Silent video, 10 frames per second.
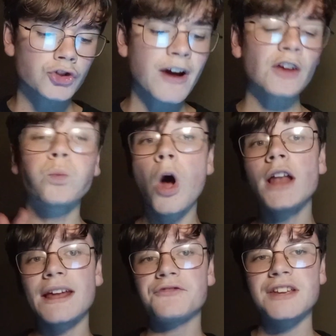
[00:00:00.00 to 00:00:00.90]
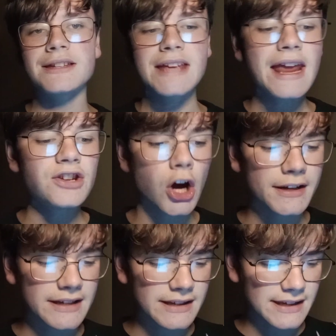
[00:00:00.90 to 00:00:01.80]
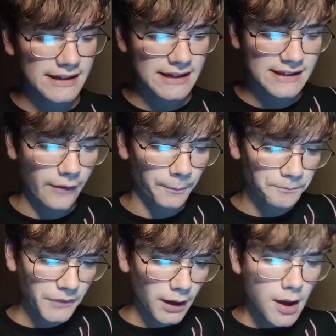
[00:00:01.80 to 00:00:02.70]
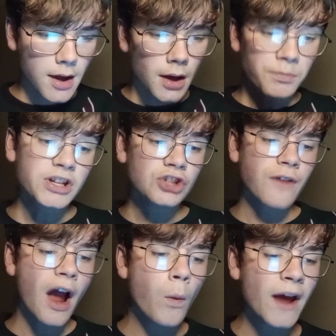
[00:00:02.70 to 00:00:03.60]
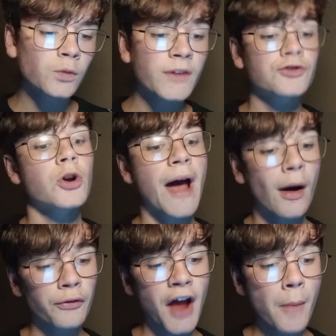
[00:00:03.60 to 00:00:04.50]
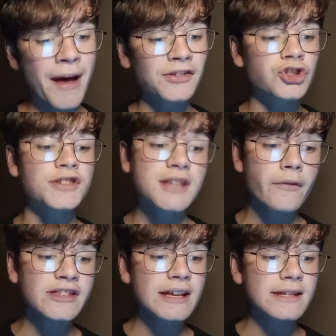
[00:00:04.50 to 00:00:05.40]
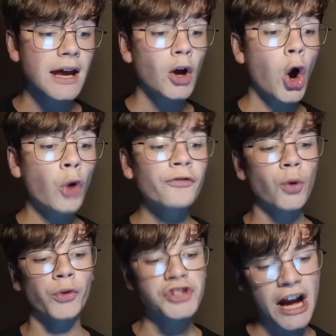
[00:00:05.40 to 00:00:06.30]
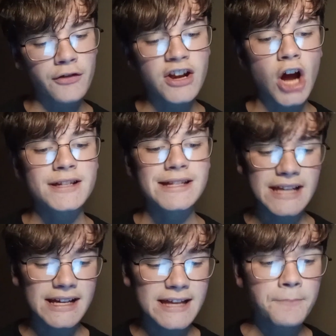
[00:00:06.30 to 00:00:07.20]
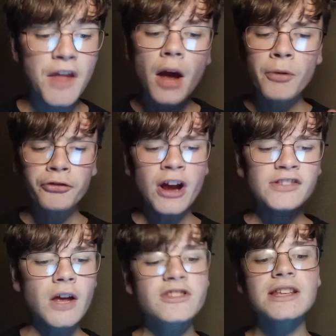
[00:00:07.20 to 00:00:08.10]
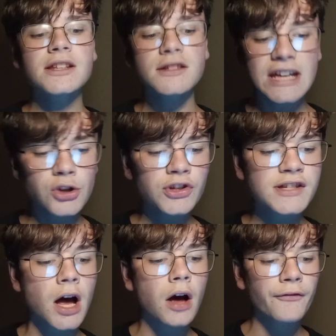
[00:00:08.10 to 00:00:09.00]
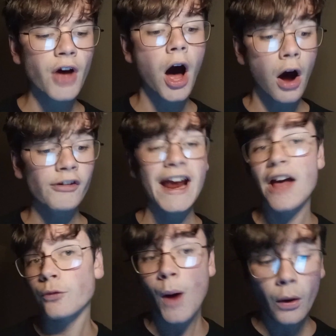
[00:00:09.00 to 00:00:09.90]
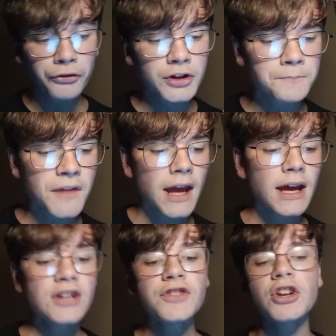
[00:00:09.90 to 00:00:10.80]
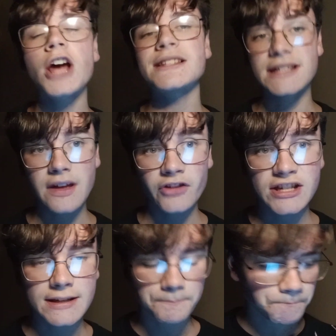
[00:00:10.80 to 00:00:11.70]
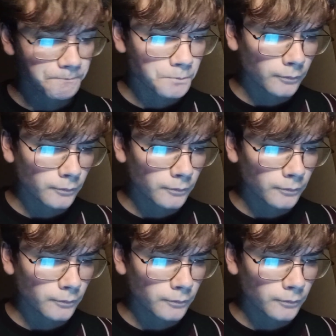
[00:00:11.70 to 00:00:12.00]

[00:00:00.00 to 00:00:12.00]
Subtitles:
The tracks were lifted in 1967. British Railways withdrew LVR passenger services on 4th January 1960, but freight services continued to serve RAF Welford into the 1970s.